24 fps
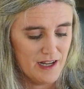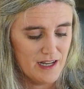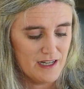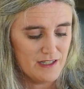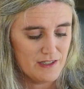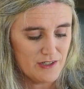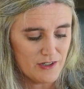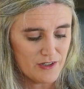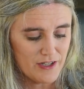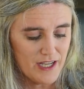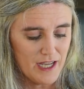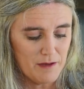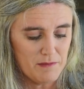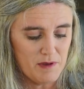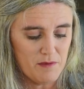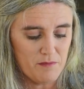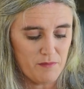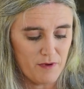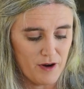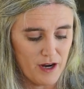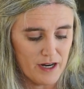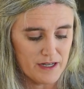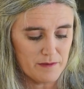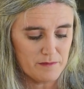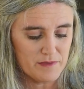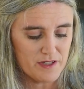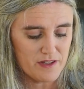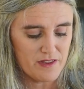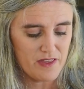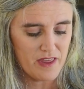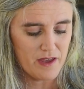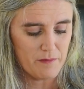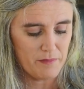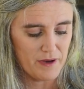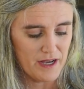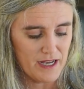took him and brought him to
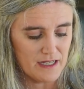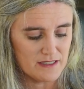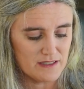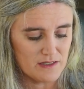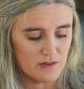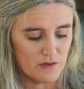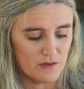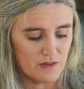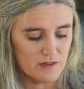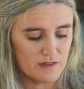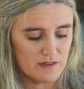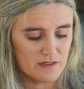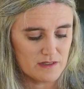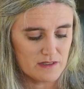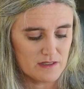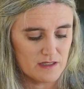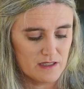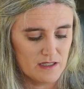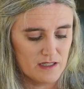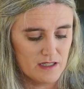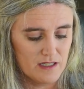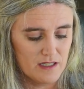the apostles.